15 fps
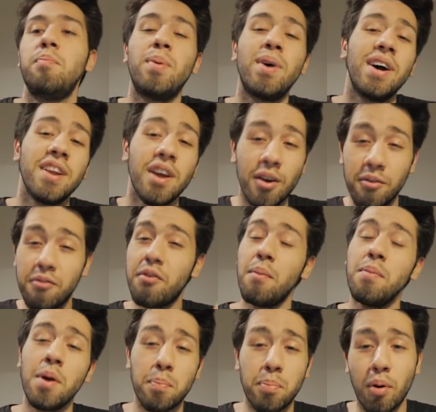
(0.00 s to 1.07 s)
But
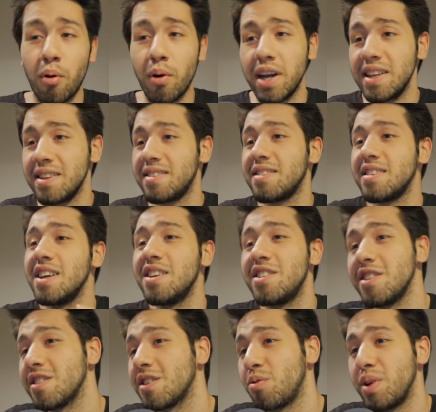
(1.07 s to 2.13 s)
from the points, it
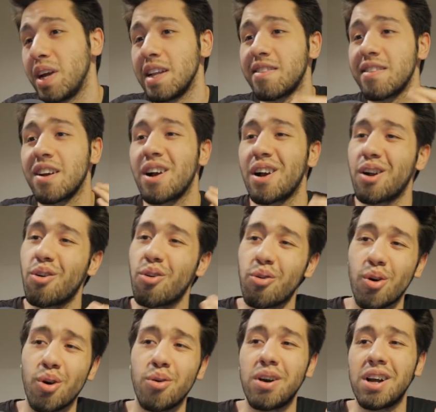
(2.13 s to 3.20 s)
just creates a
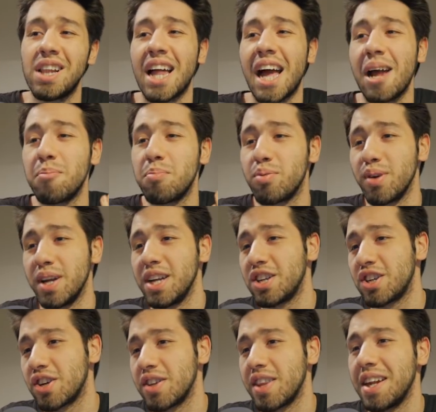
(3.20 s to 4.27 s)
Crow Clan
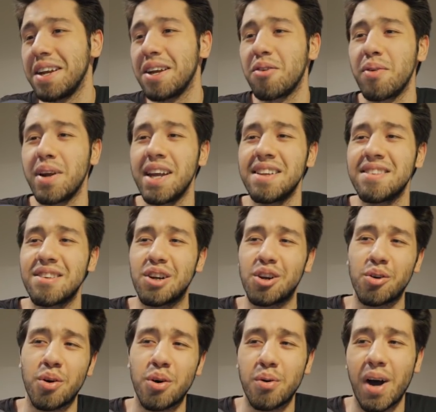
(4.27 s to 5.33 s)
Preacher, then it creates a
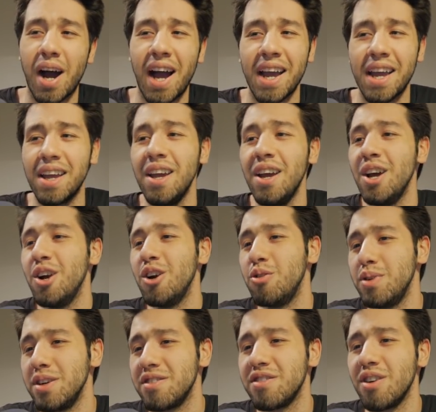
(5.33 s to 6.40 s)
Crow Eye
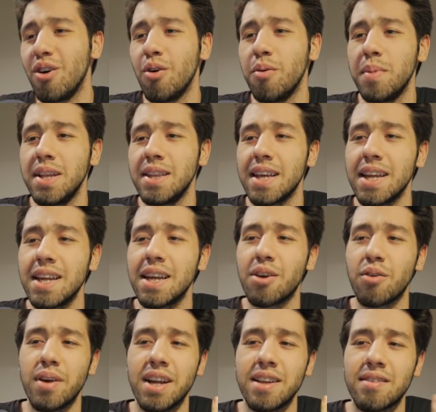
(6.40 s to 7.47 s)
Rhizome, and then it
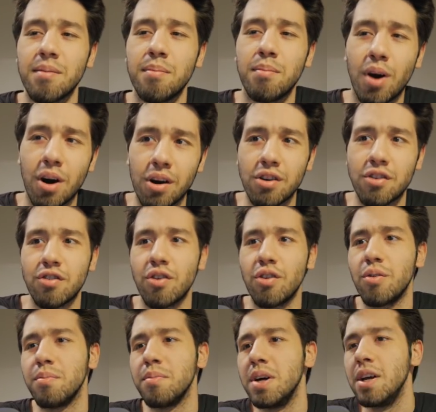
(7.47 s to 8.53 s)
creates a
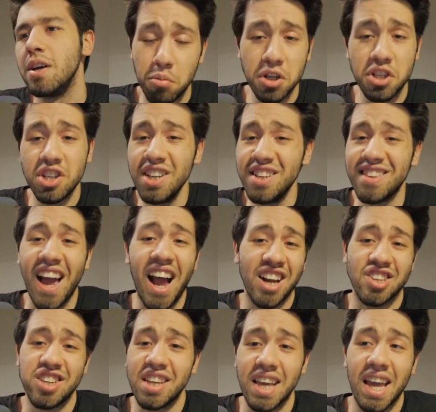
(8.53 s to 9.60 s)
Mardrome, which is
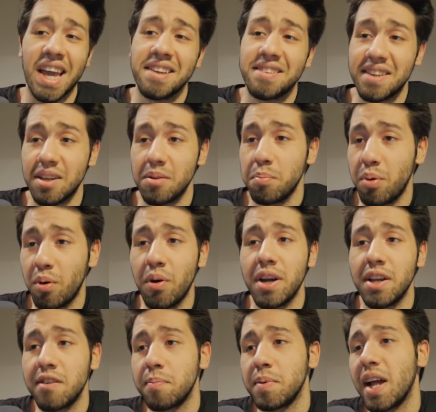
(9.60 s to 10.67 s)
actually 18
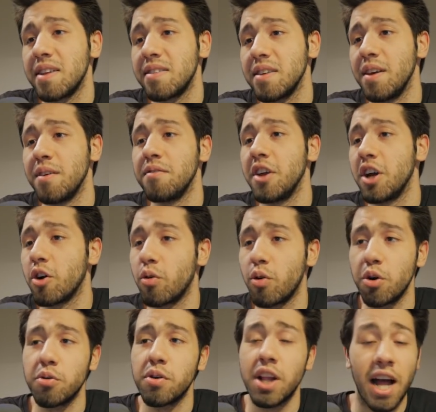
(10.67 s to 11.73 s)
points, but that's if the
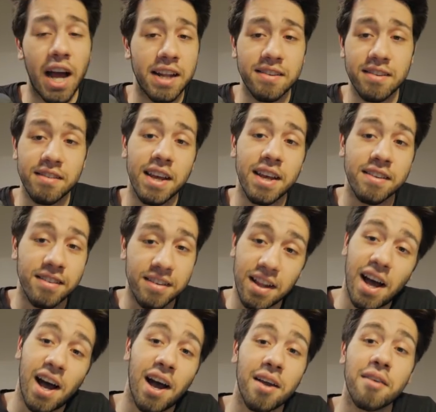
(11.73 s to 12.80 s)
Crow Clan stays
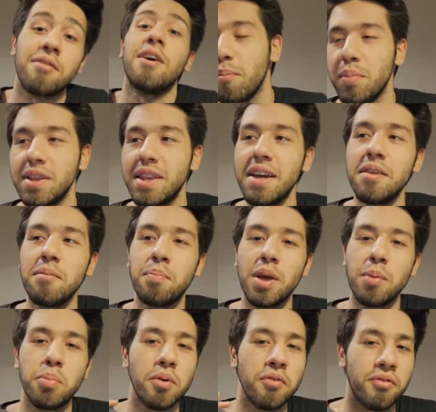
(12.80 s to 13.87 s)
alive. But then
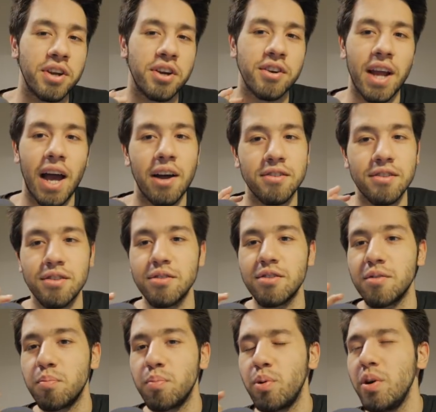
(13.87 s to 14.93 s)
people figured out to do
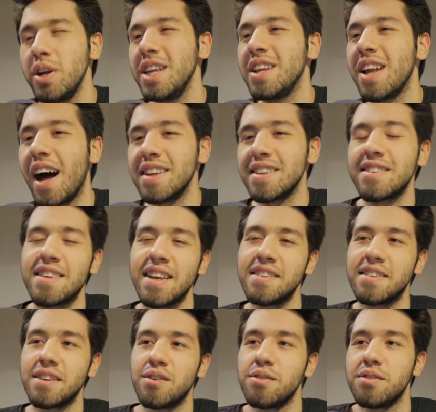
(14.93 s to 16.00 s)
some pretty
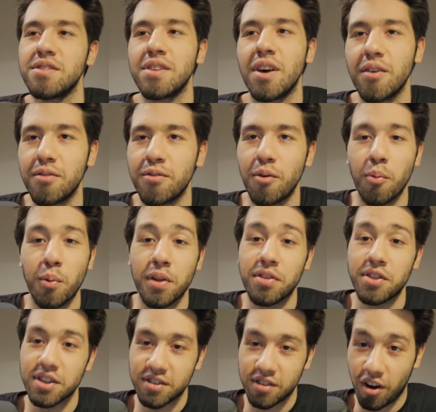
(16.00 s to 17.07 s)
nonsensical stuff
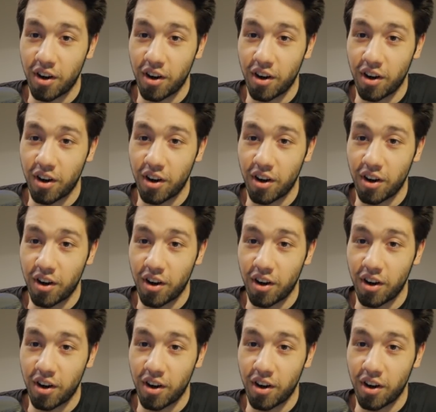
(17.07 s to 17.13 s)
with this